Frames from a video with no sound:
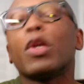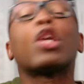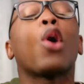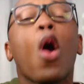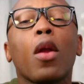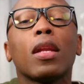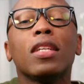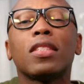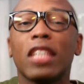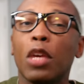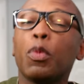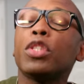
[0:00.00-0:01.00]

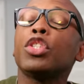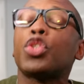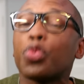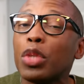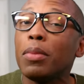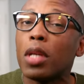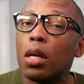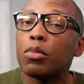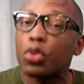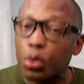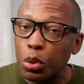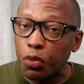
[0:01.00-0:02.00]
regardless, it was a dream come
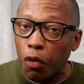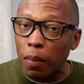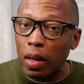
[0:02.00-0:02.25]
true for